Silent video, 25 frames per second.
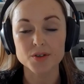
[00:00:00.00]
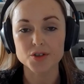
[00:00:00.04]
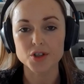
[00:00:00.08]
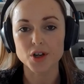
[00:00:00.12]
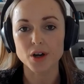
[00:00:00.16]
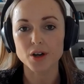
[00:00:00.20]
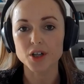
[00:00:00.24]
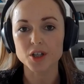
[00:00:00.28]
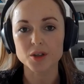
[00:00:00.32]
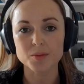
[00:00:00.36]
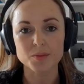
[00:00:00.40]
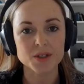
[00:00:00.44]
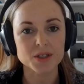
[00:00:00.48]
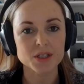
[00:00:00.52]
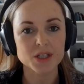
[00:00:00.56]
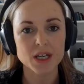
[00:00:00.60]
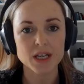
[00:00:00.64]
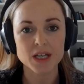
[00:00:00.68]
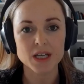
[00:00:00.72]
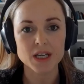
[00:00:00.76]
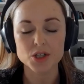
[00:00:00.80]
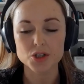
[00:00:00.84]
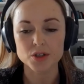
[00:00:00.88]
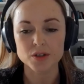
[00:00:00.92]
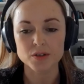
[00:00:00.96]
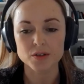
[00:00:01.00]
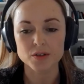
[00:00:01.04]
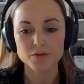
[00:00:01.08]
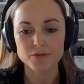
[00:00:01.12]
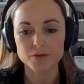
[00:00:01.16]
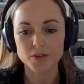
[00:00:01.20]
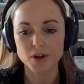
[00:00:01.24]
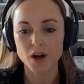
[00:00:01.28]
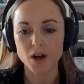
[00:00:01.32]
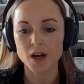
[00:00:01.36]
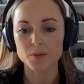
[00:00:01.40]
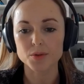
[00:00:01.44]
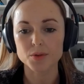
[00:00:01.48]
documentation
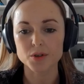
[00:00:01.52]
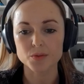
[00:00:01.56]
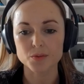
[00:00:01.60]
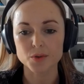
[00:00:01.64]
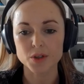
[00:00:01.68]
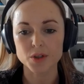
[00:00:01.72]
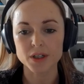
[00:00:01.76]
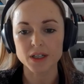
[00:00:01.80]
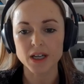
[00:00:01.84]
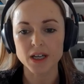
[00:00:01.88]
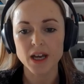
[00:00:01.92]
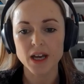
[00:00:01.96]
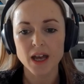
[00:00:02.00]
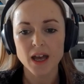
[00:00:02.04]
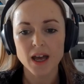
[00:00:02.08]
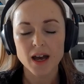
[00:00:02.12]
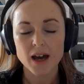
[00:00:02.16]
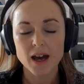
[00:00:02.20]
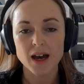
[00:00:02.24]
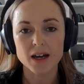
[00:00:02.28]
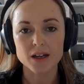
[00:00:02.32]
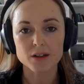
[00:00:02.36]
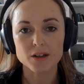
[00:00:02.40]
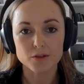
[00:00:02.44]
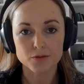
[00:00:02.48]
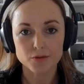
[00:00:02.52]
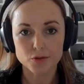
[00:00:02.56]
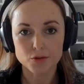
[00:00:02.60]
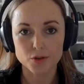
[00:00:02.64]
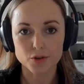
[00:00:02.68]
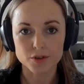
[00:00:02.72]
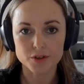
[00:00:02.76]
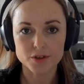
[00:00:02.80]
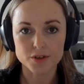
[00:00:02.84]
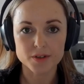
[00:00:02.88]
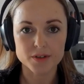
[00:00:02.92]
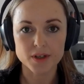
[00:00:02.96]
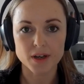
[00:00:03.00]
for hybrid work, and of
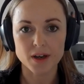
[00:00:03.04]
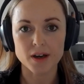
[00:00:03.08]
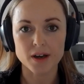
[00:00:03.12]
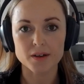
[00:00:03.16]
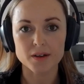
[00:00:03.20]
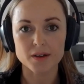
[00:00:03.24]
course,